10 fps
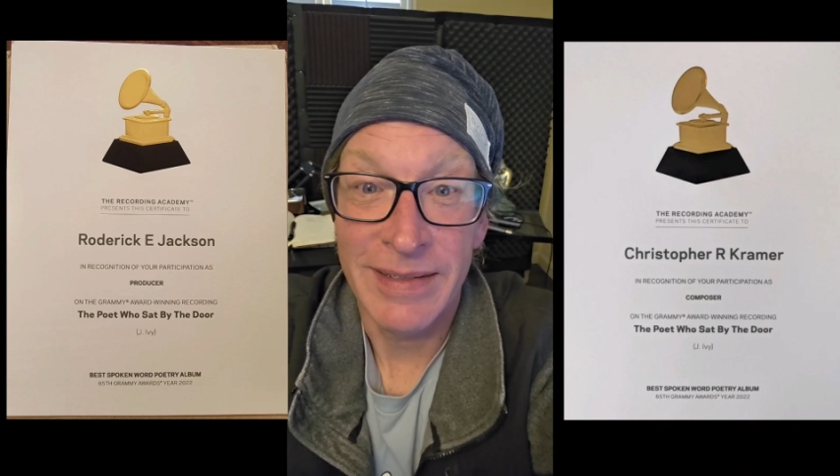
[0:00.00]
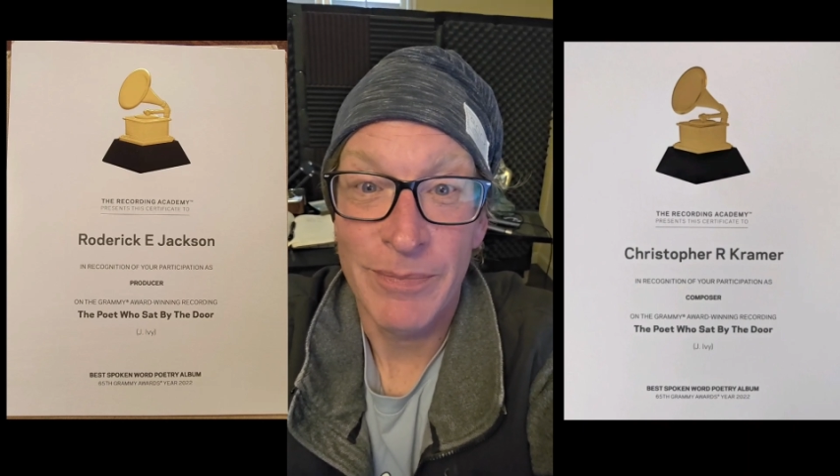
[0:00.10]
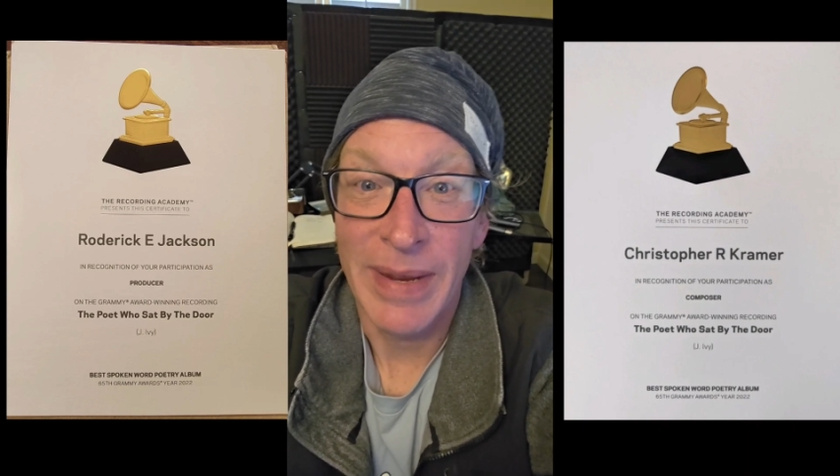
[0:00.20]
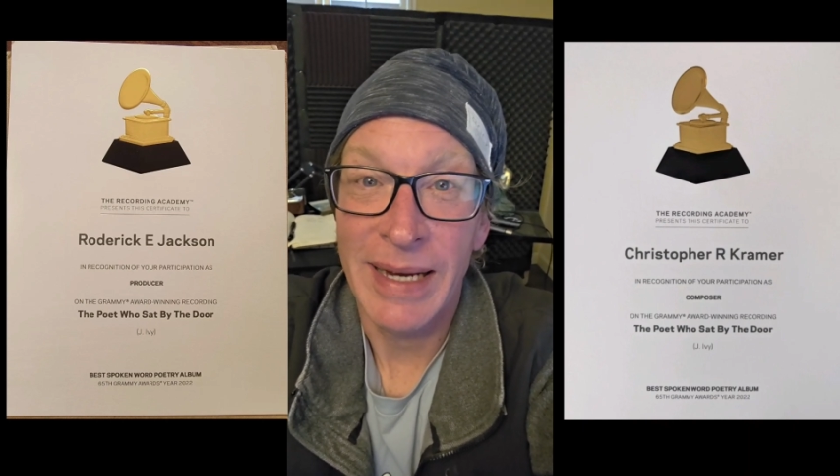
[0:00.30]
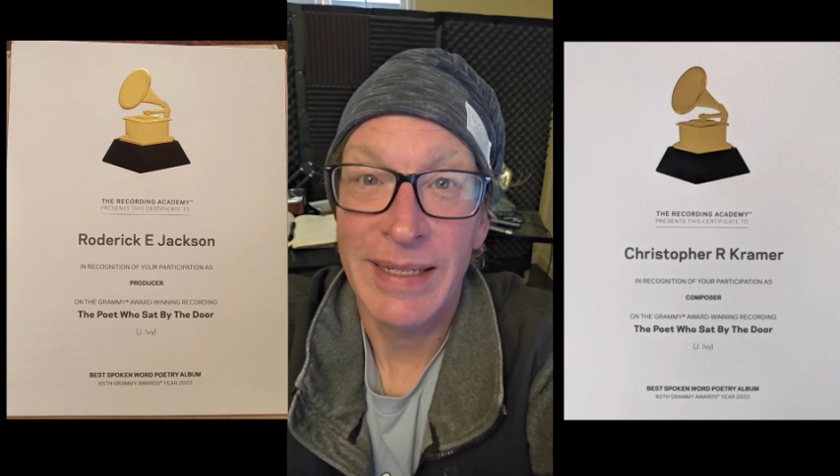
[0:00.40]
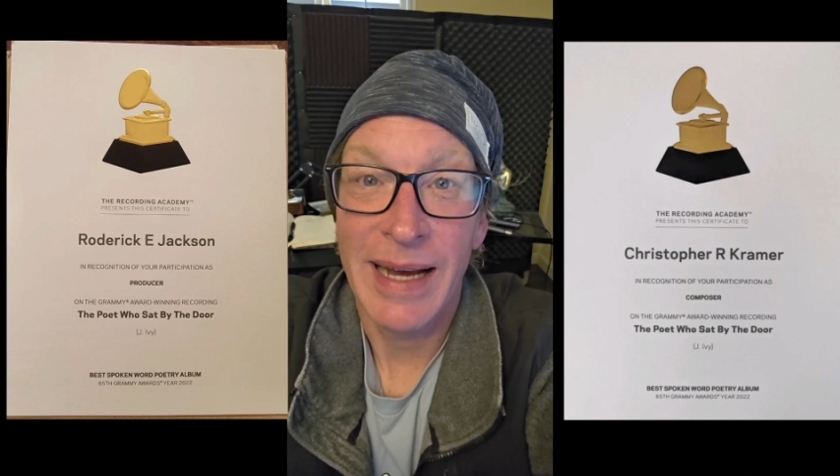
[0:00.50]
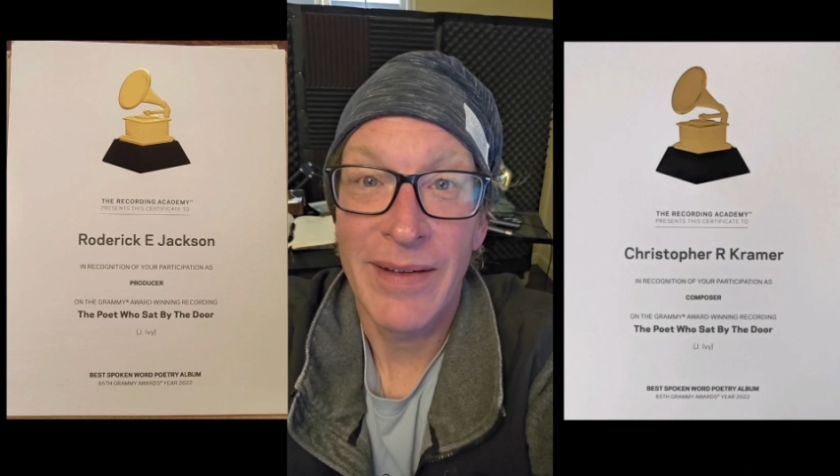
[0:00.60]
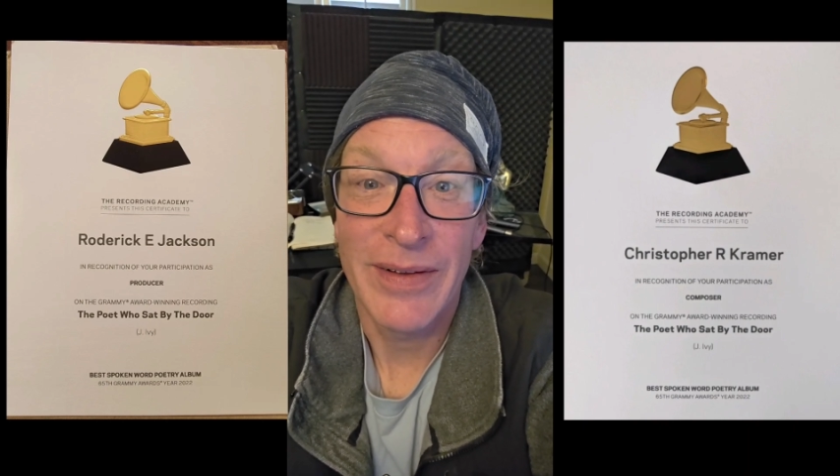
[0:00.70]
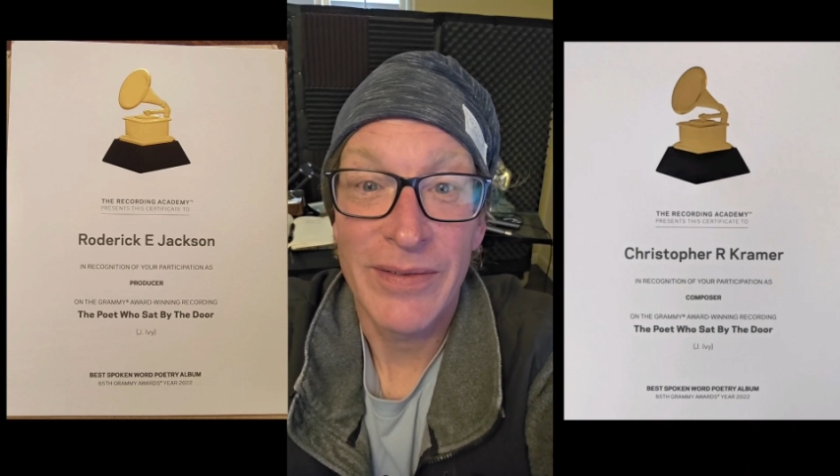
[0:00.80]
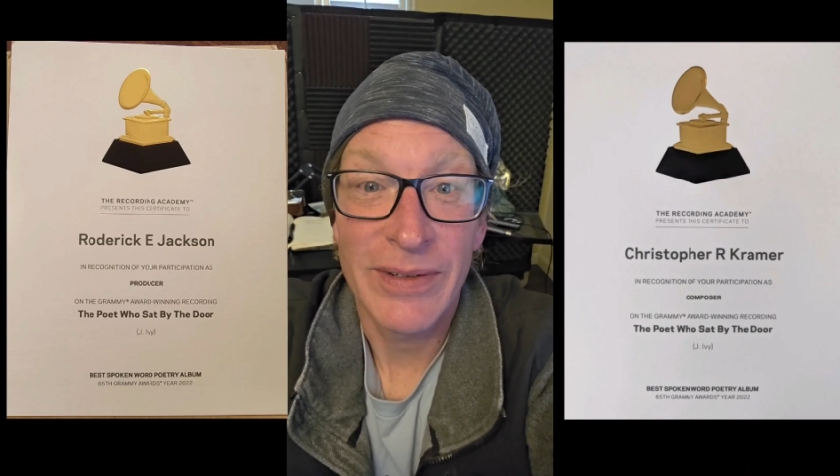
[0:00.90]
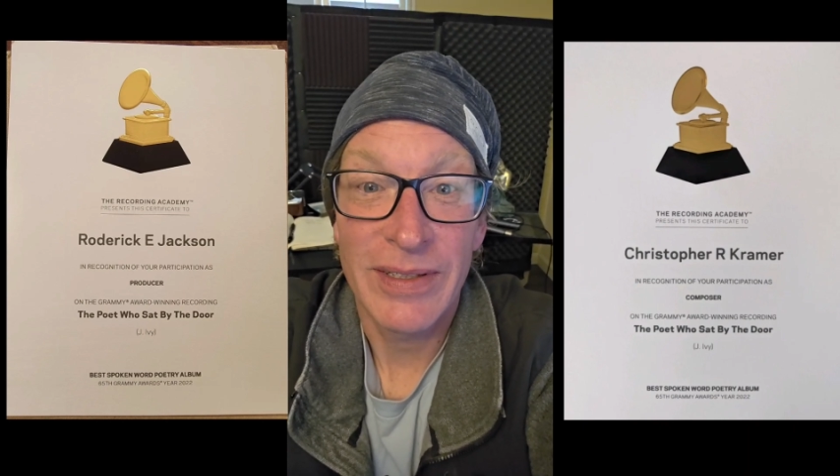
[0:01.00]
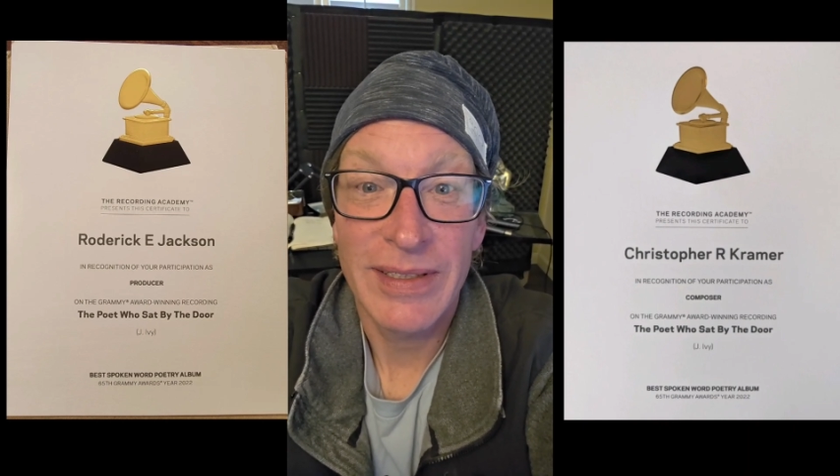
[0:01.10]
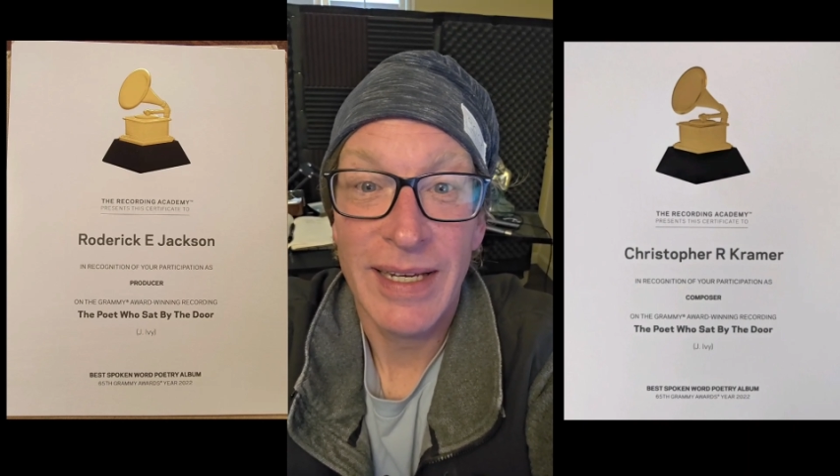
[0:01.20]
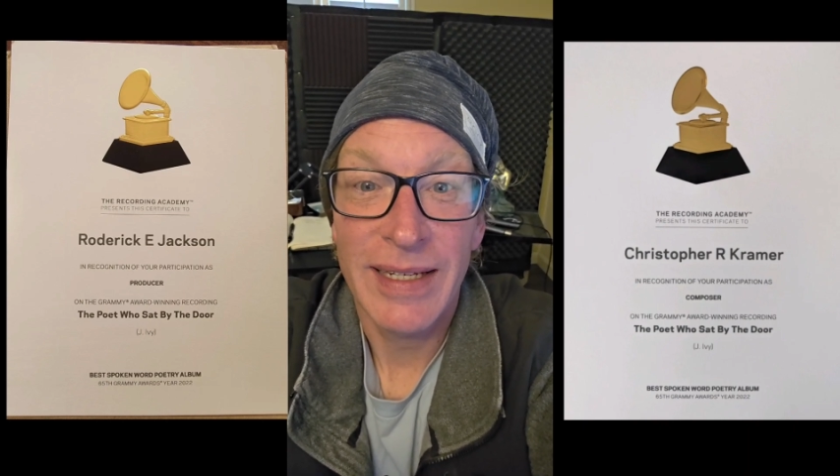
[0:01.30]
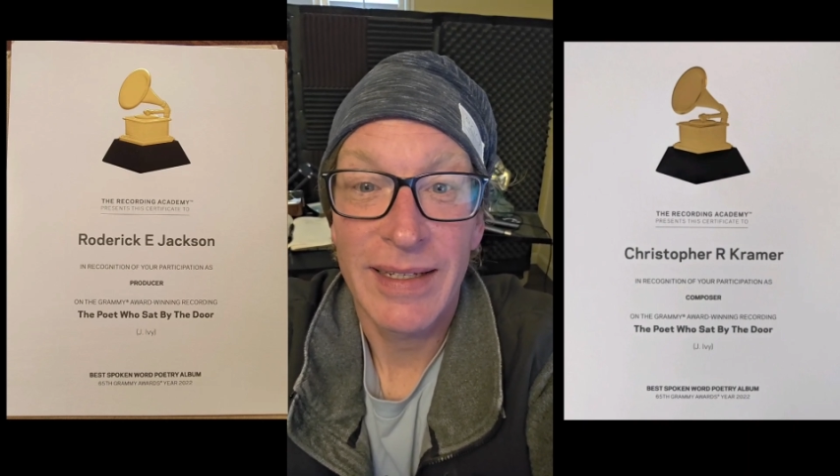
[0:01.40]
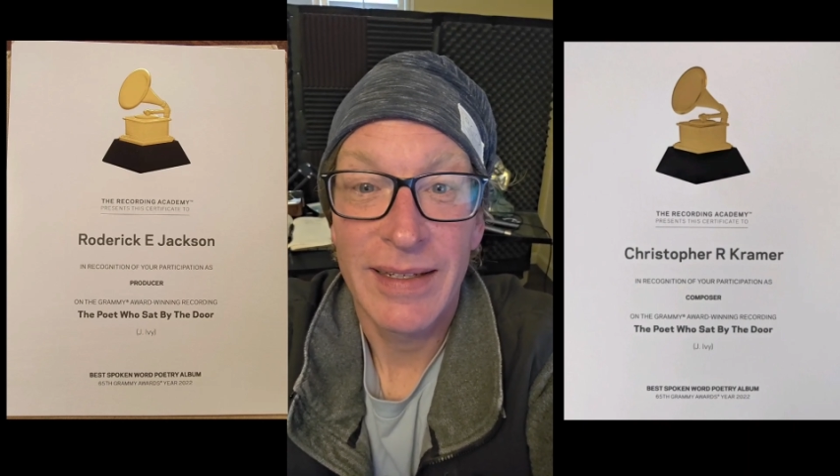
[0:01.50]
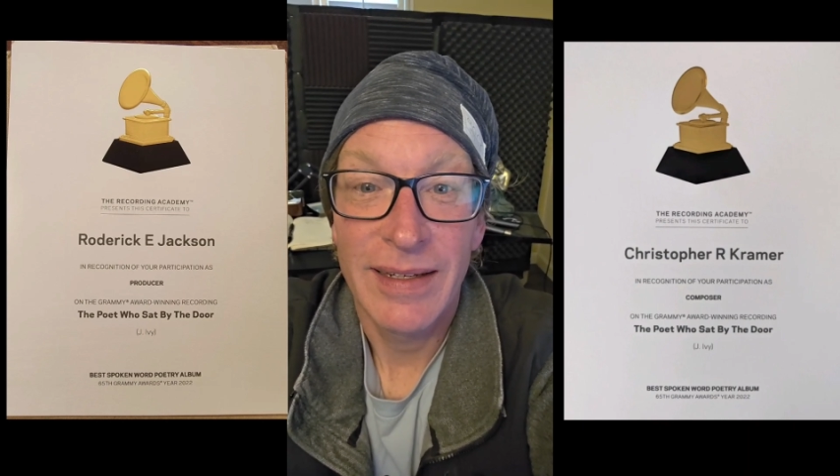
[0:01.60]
banged it out in the first take.